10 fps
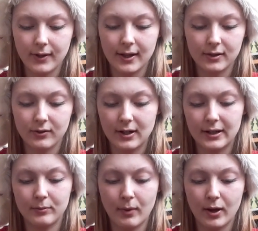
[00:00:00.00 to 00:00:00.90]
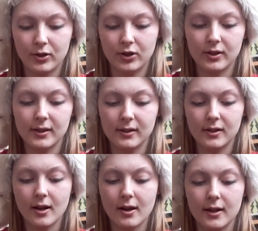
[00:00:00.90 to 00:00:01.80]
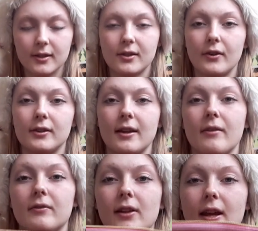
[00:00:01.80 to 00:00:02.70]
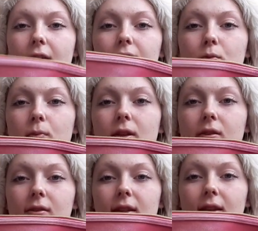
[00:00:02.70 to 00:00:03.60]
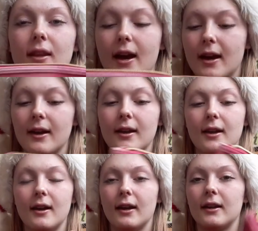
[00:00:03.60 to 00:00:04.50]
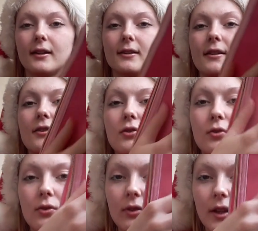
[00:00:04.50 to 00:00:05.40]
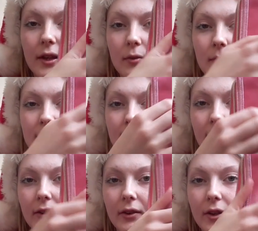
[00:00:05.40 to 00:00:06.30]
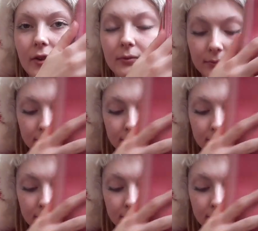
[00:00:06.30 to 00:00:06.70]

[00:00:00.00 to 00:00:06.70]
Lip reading: It's really spacious inside, so I'll definitely have to be using that. And it has this cool like material.